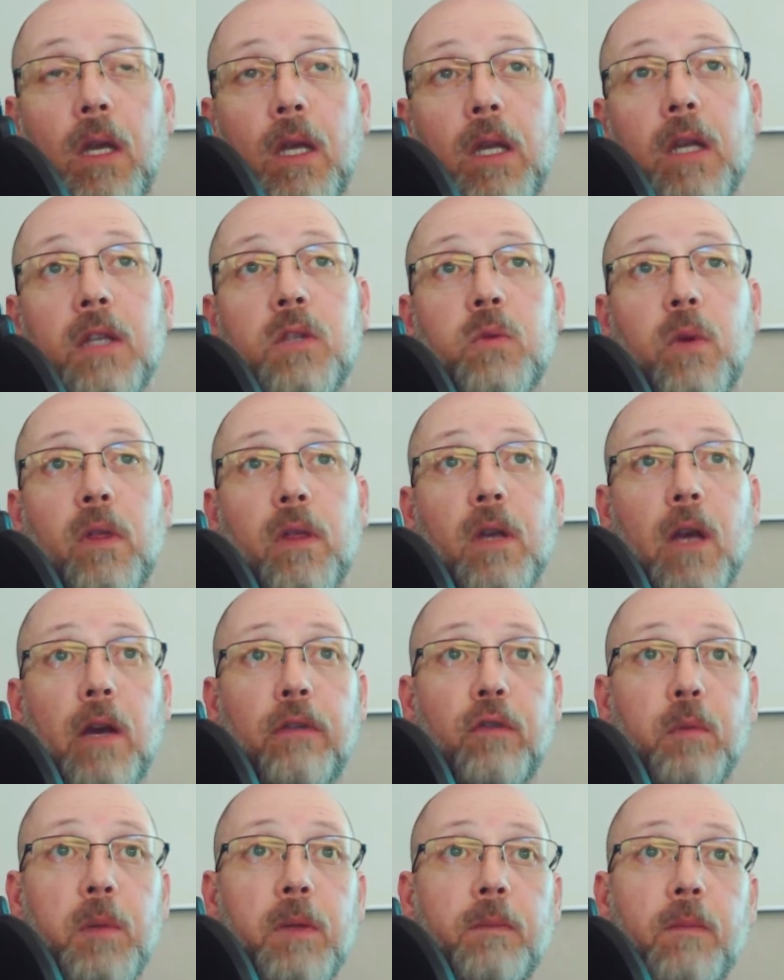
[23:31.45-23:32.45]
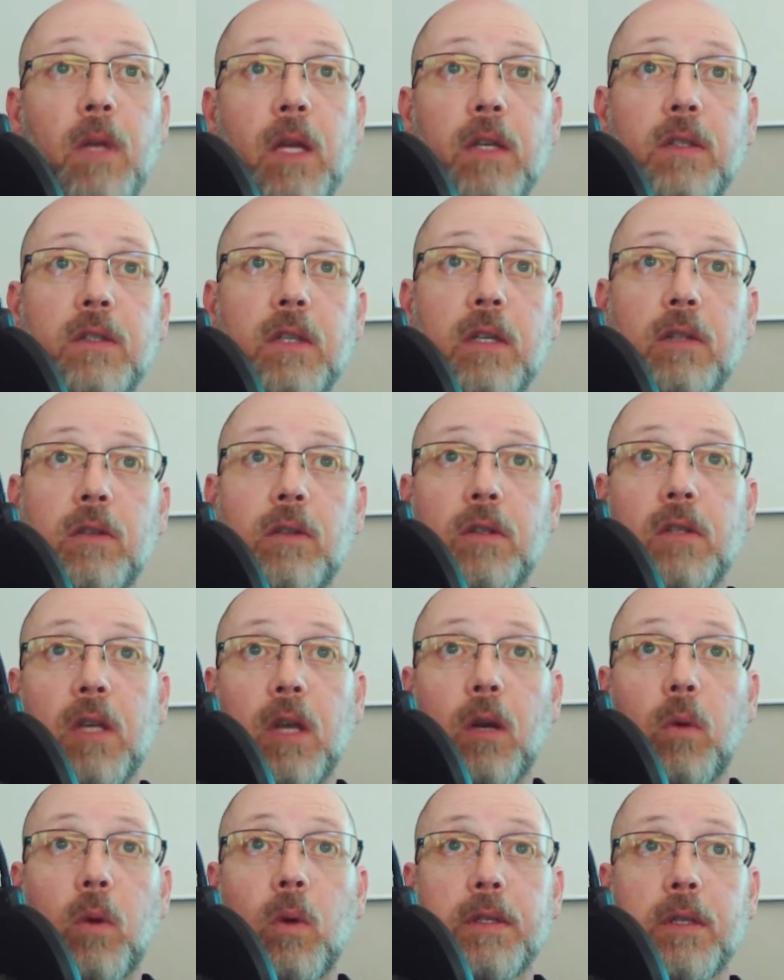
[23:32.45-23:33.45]
It is with government, as Caesar
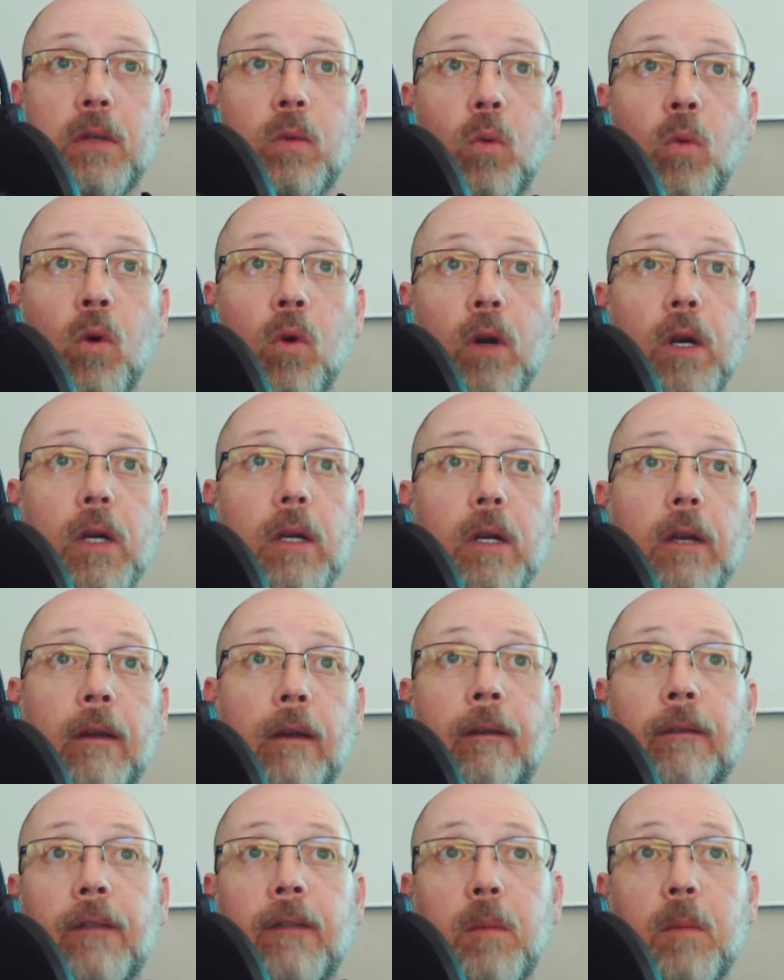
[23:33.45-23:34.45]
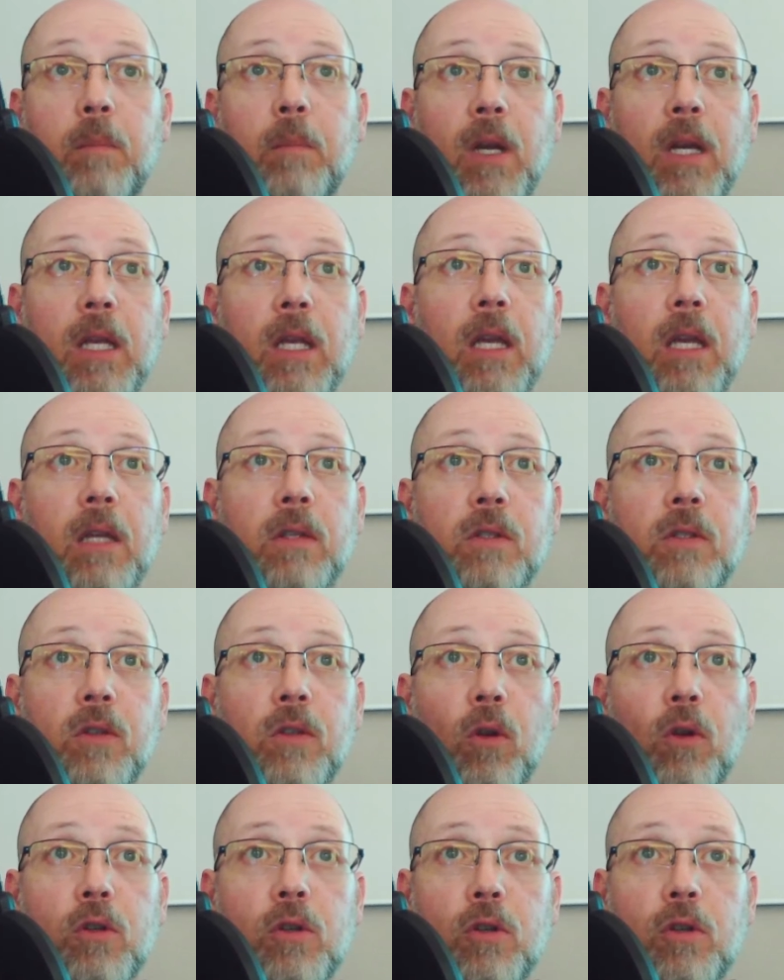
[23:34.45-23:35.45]
said it was in war, that money and
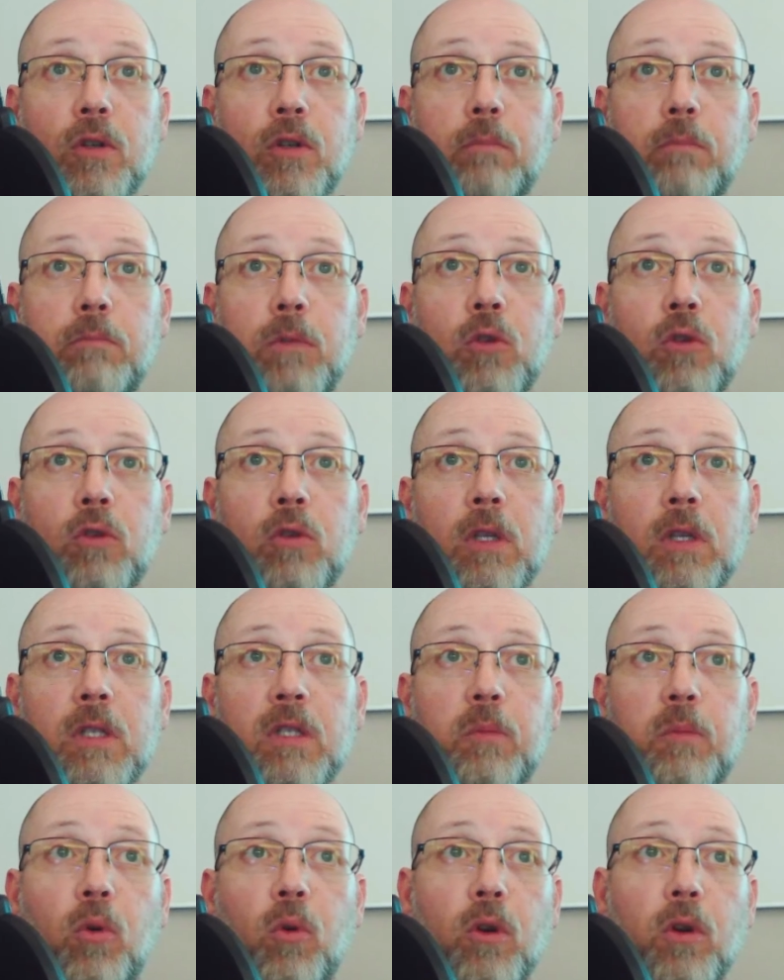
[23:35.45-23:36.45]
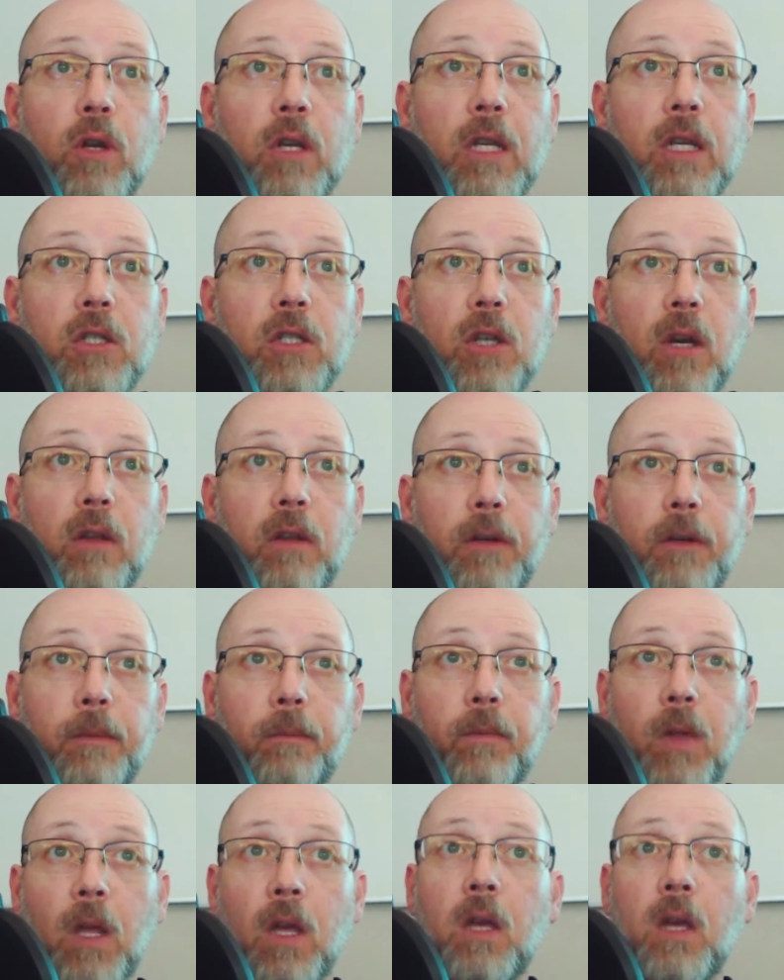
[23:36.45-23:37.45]
soldiers mutually supported each other,
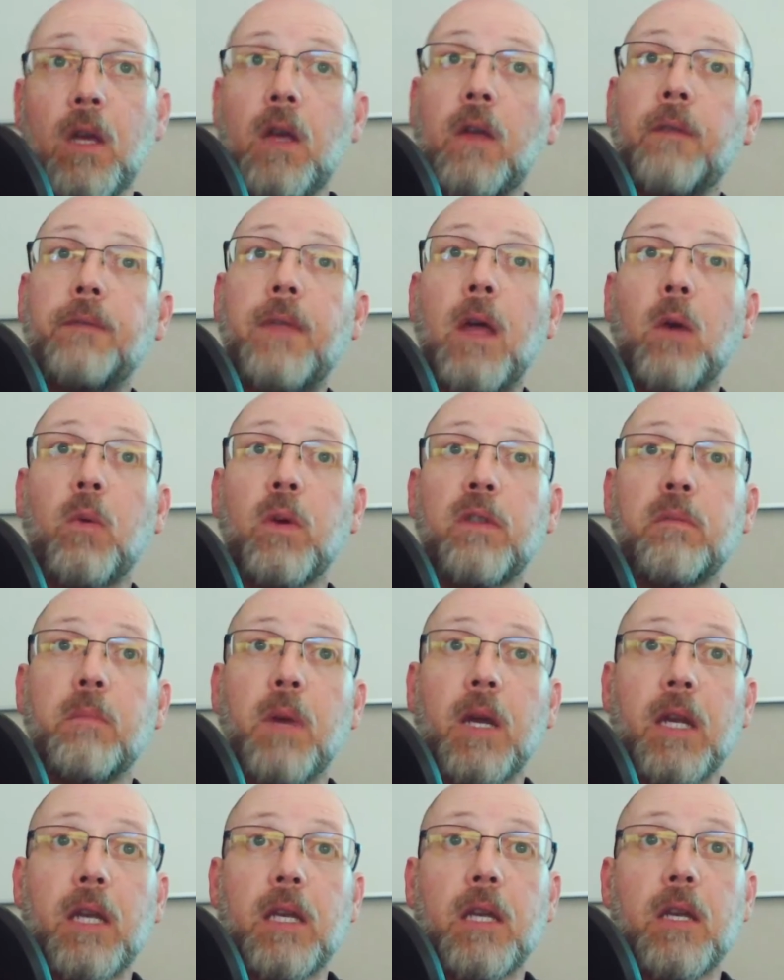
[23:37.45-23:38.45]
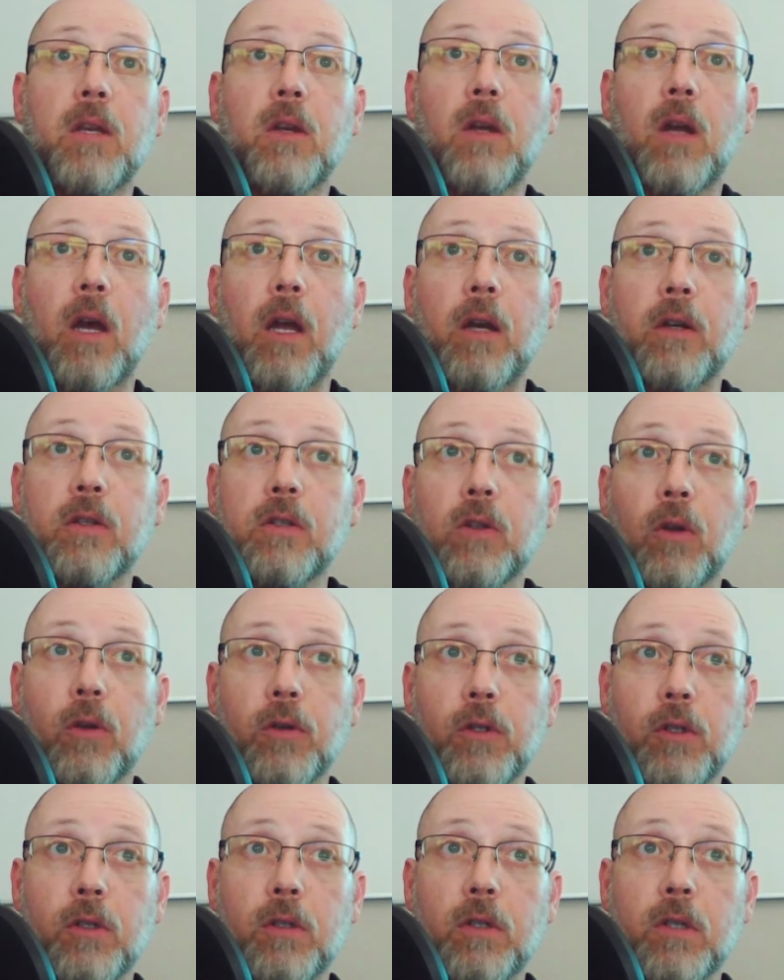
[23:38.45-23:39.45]
that with money he could hire
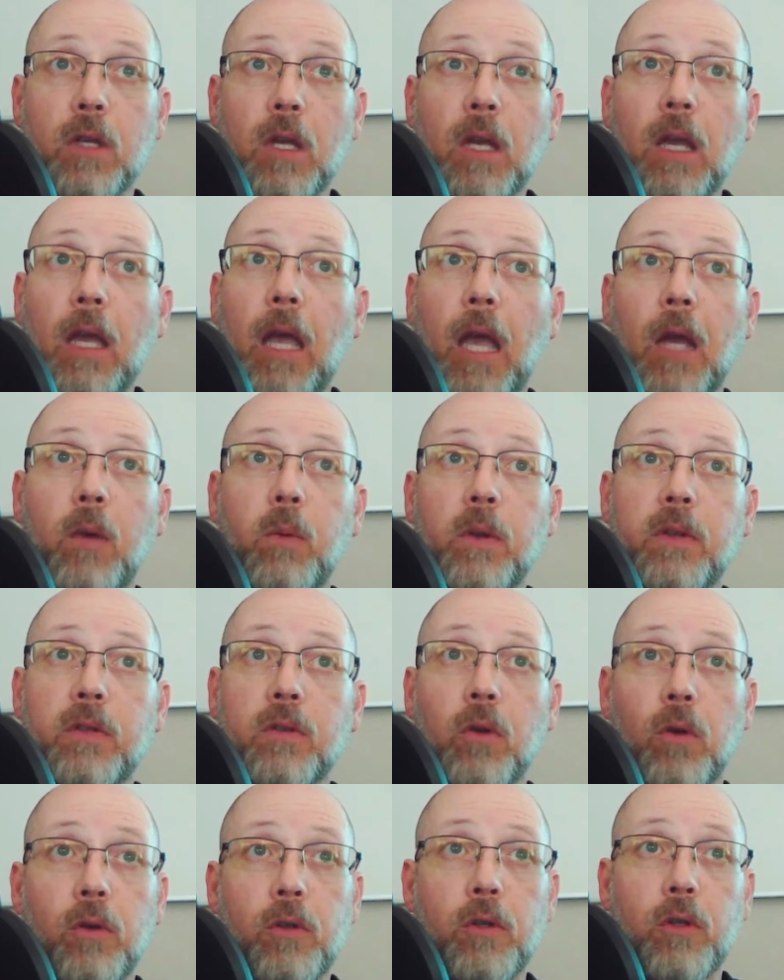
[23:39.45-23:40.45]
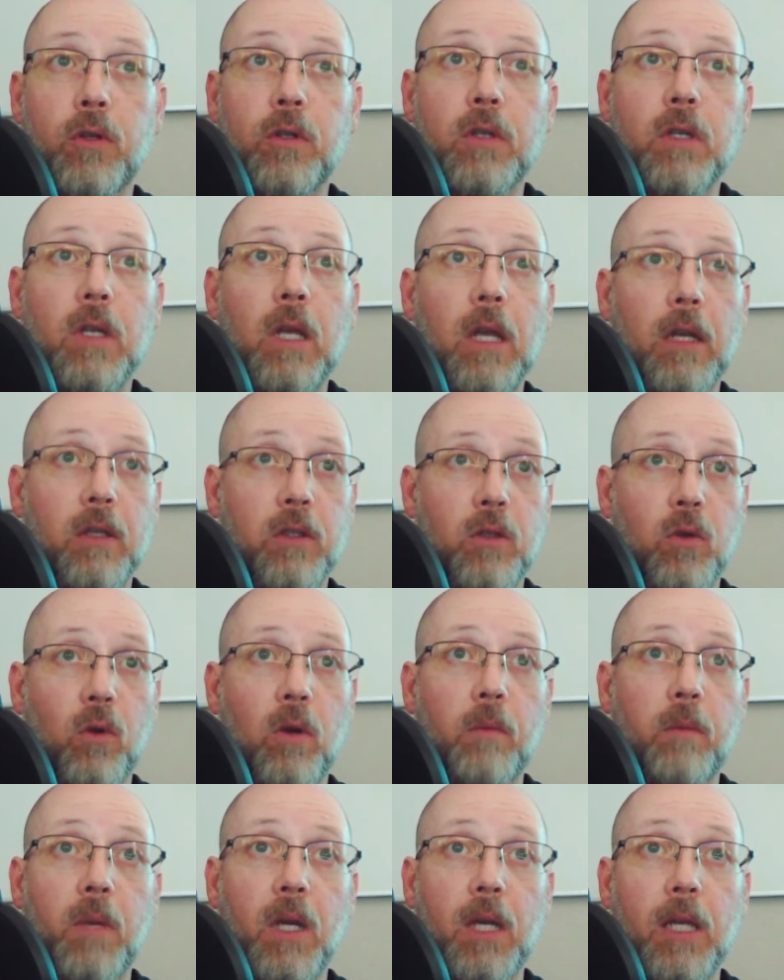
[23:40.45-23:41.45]
soldiers, and with soldiers
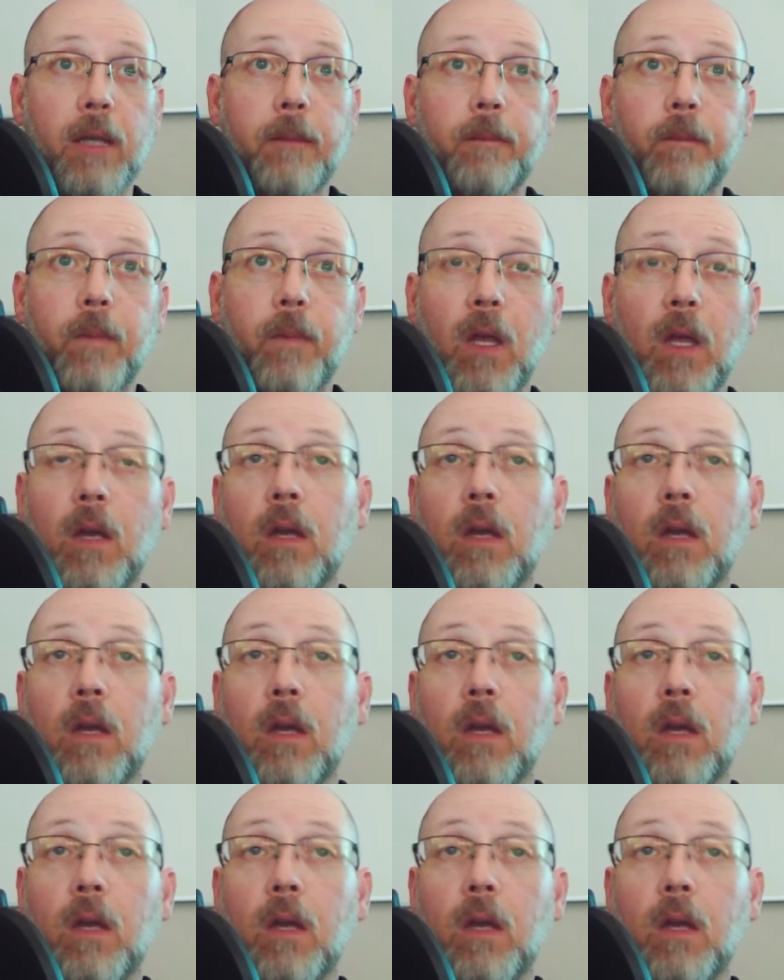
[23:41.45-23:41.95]
extort money.